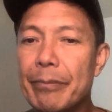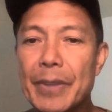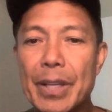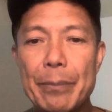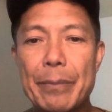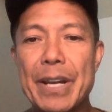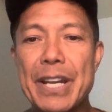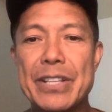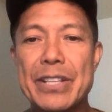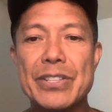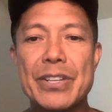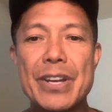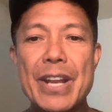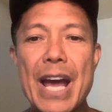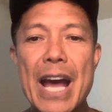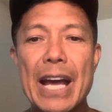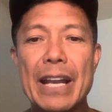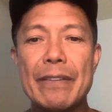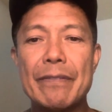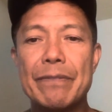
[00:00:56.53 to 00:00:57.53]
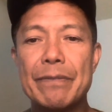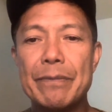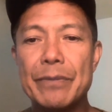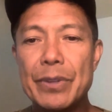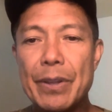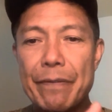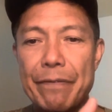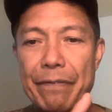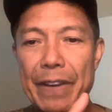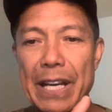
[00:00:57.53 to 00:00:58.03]
But it's not.
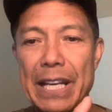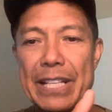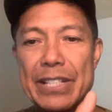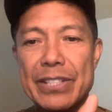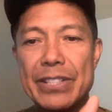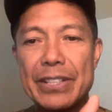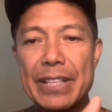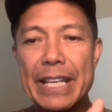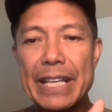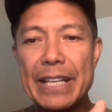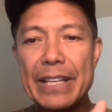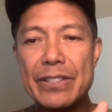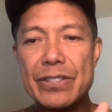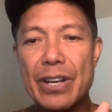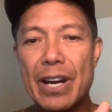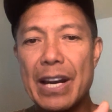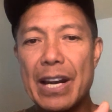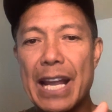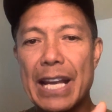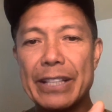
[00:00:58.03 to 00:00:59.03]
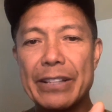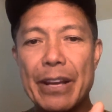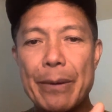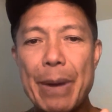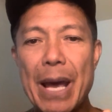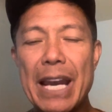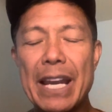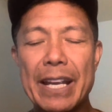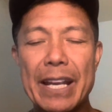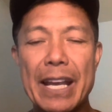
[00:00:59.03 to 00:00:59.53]
The Philistines are like the
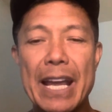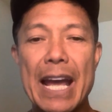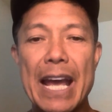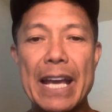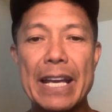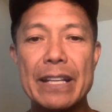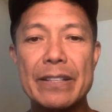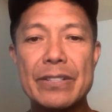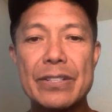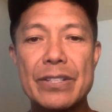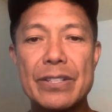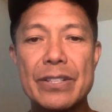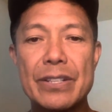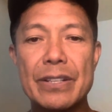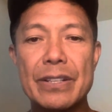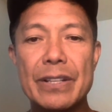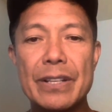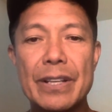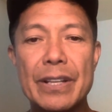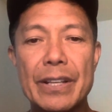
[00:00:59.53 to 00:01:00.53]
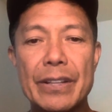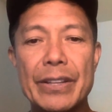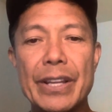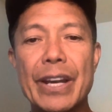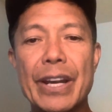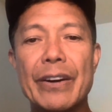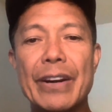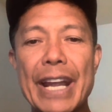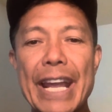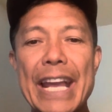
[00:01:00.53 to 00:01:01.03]
Amalekites. They
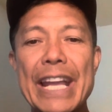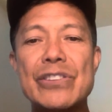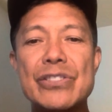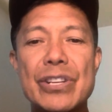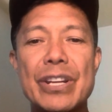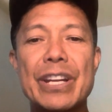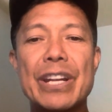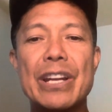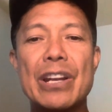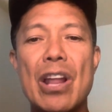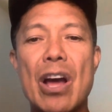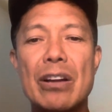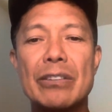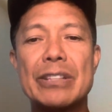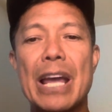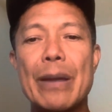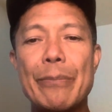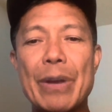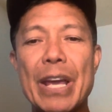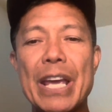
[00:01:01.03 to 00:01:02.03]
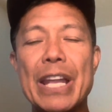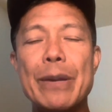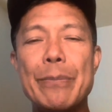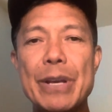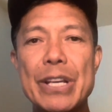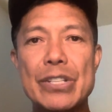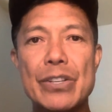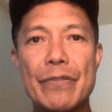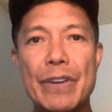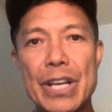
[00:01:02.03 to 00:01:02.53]
are ancient and longtime
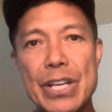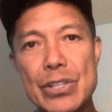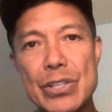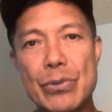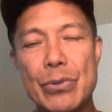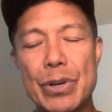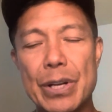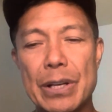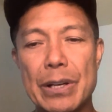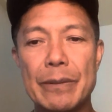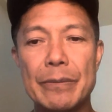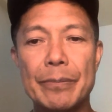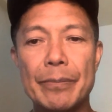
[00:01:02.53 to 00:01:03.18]
enemies of Israel.